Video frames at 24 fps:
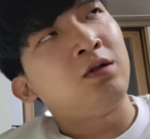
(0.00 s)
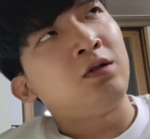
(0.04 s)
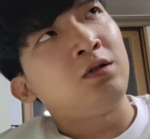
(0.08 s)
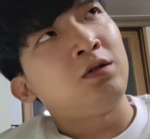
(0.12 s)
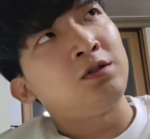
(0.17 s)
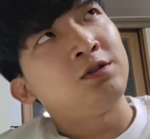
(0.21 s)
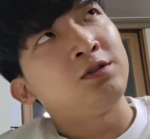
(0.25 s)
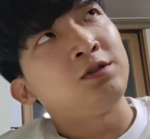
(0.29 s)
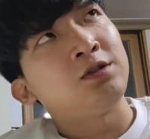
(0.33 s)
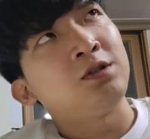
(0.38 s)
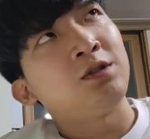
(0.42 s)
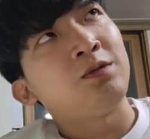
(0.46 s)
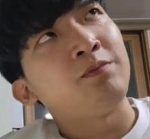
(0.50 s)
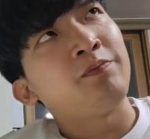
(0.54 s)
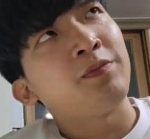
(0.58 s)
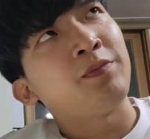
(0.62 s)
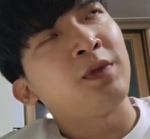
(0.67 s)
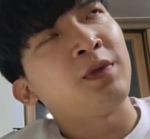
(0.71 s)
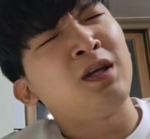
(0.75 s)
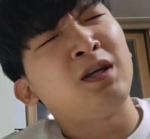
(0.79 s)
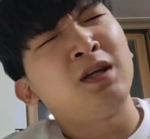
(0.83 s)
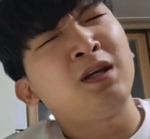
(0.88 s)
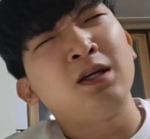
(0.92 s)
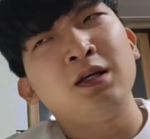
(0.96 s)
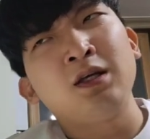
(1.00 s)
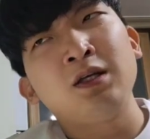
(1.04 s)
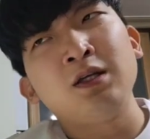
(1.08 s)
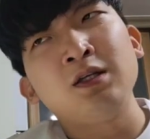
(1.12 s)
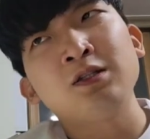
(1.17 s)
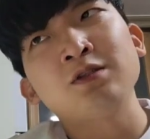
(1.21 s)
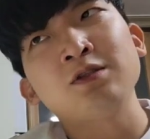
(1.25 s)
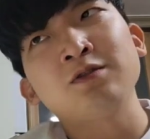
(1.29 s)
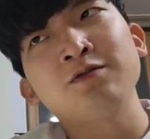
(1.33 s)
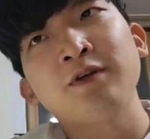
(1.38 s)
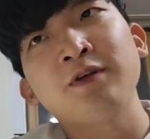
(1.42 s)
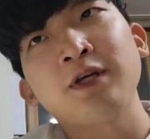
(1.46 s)
some
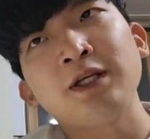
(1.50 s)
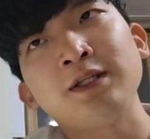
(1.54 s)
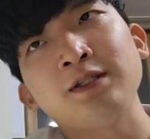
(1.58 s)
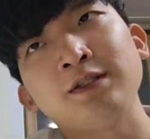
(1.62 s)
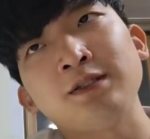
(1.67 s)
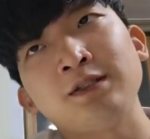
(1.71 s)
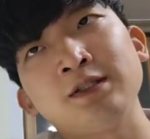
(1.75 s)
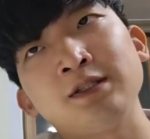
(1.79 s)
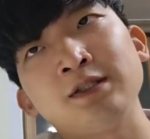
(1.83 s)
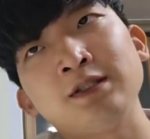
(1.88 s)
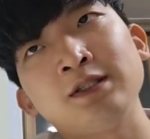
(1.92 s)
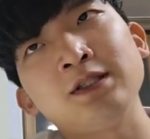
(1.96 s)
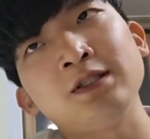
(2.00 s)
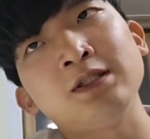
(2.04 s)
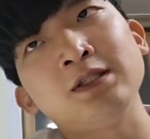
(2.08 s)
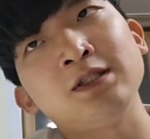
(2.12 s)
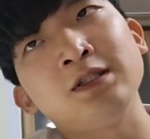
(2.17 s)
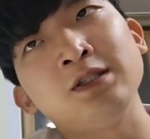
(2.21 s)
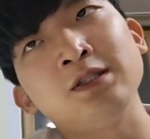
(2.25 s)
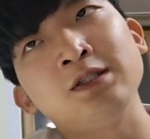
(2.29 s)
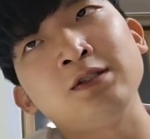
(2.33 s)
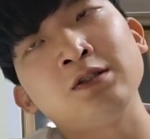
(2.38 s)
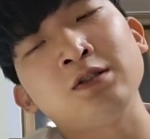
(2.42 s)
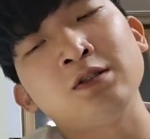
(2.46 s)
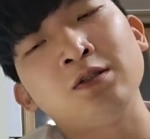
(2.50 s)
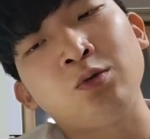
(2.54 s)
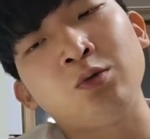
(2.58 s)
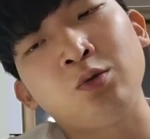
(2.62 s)
interface in